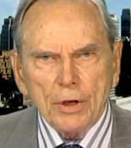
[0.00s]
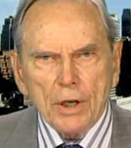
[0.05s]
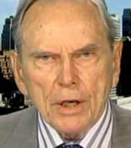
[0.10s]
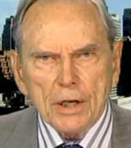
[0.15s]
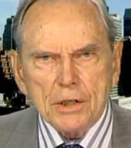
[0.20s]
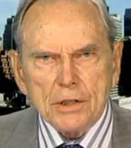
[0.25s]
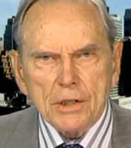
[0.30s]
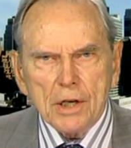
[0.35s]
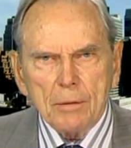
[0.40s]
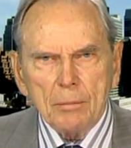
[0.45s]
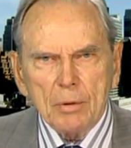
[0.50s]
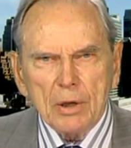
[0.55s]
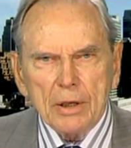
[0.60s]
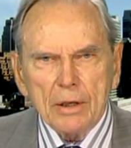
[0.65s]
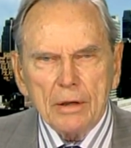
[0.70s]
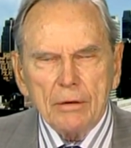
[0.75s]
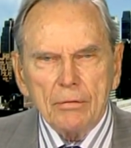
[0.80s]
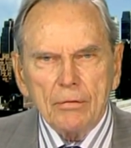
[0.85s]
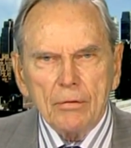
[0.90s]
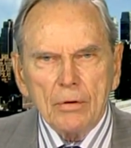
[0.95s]
days, I
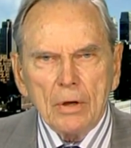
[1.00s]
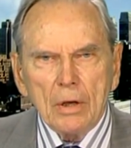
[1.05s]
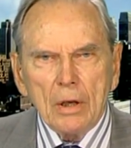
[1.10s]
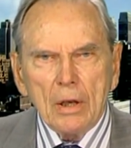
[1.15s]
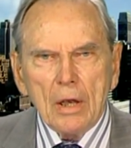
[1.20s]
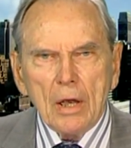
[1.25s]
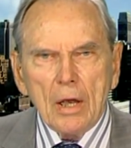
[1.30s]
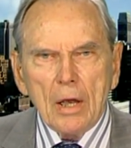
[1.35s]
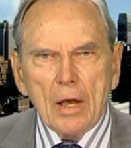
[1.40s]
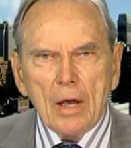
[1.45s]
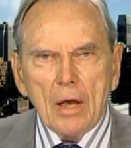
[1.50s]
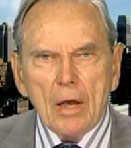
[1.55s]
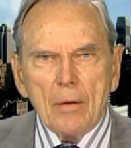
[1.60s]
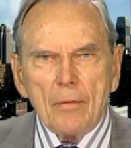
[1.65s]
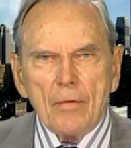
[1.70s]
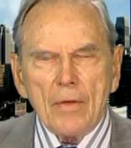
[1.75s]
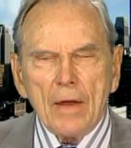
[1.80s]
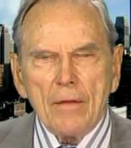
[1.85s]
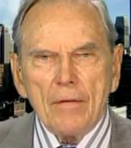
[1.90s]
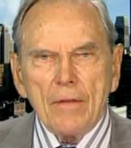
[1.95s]
believe.
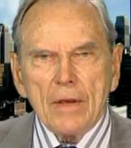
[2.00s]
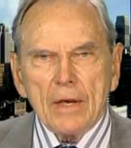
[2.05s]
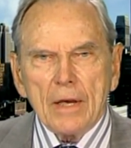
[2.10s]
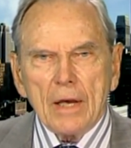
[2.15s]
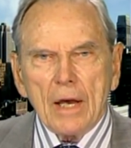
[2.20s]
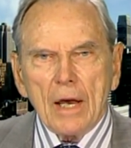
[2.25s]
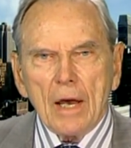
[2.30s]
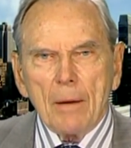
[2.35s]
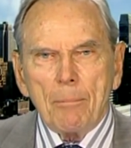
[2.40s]
Then the